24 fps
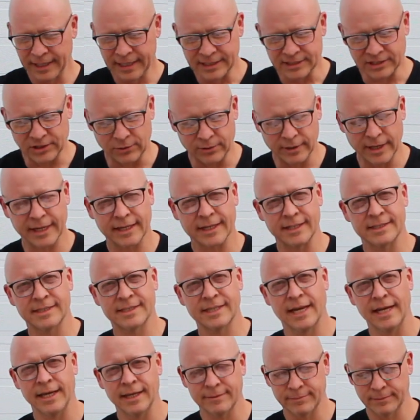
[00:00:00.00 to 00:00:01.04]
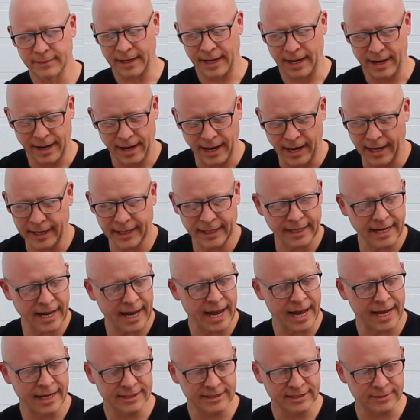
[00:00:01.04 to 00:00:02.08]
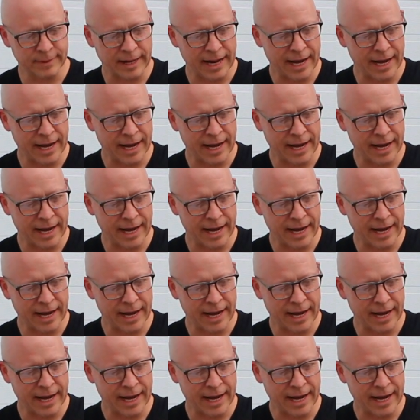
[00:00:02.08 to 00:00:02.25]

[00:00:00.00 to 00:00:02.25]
So like I say, I'm gonna add some